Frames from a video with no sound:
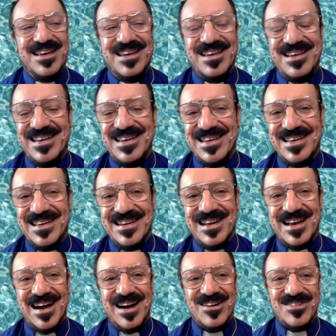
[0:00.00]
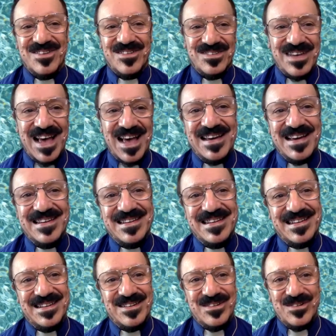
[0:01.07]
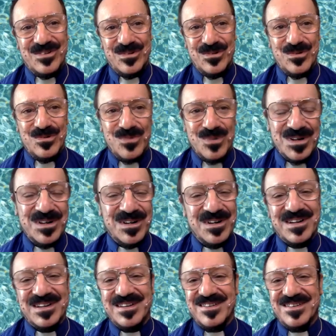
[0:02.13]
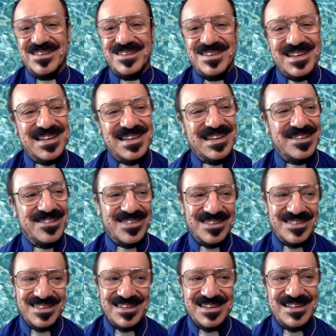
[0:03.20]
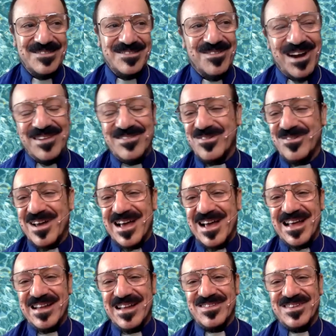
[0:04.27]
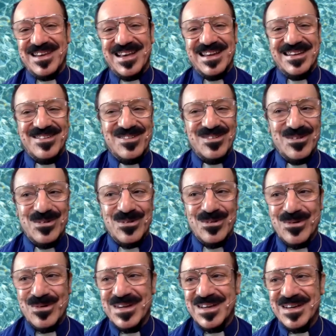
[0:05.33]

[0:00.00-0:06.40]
in our society to work and to live and to eat in restaurants and to